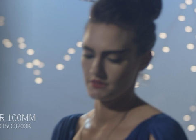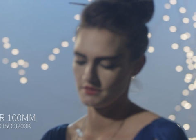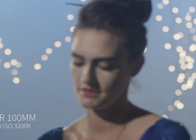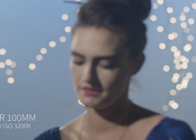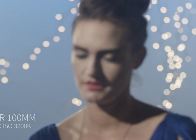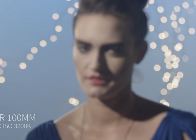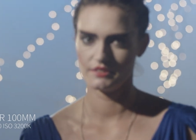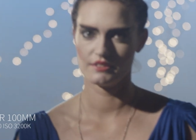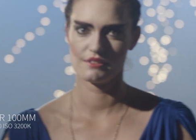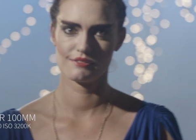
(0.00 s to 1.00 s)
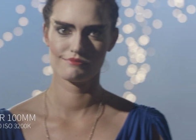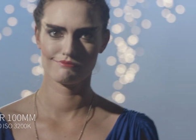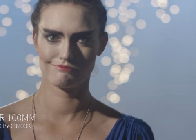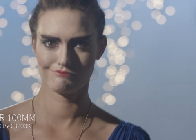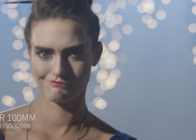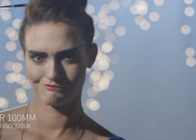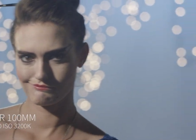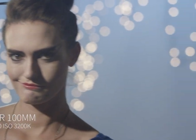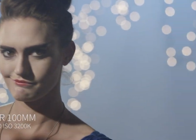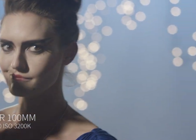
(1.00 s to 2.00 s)
was that? Across the
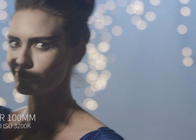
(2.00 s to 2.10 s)
lens.